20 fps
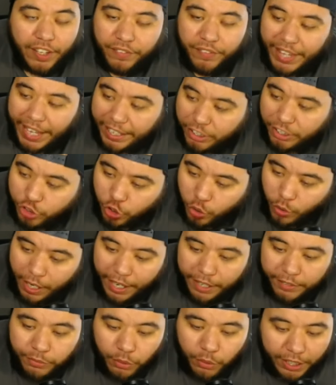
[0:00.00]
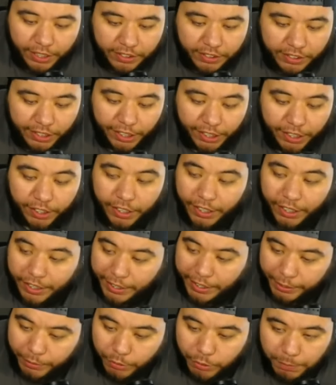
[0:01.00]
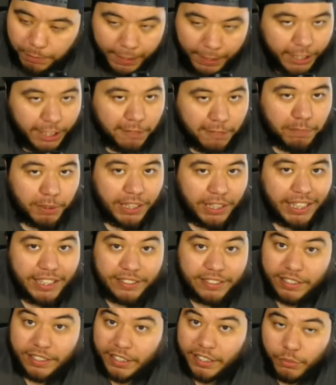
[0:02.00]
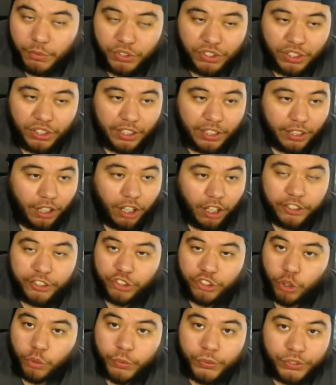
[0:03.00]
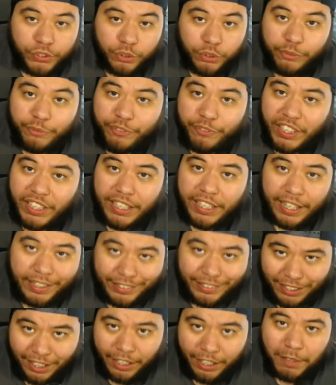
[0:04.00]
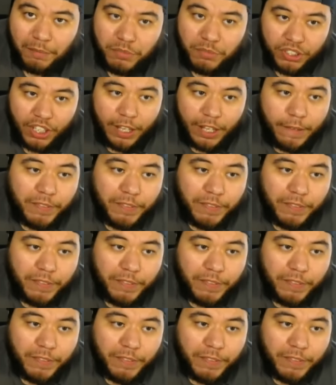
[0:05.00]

that drive right there, he was making plays and he was on his own 2 feet at times.